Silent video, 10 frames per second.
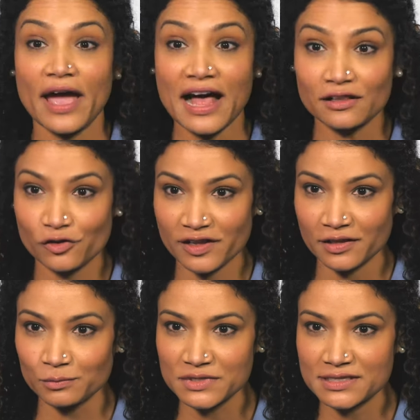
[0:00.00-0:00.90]

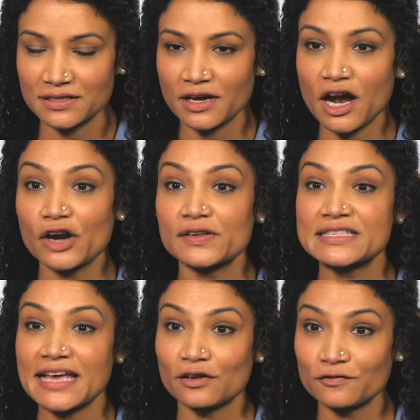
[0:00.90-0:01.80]
Algorithms are a
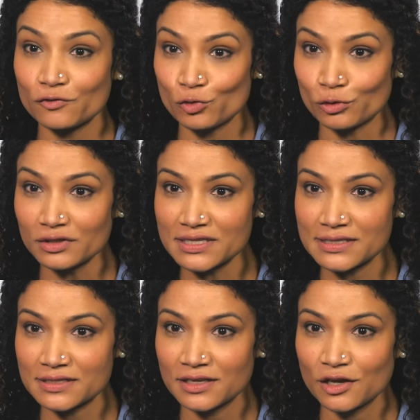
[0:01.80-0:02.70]
set of
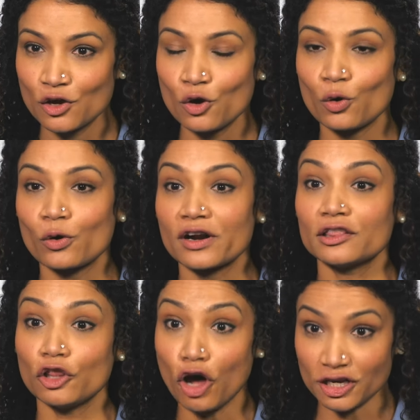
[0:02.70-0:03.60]
rules or a
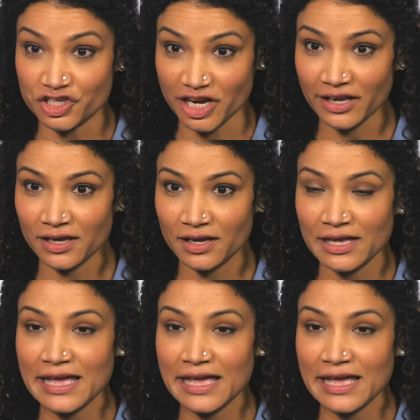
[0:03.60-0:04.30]
logic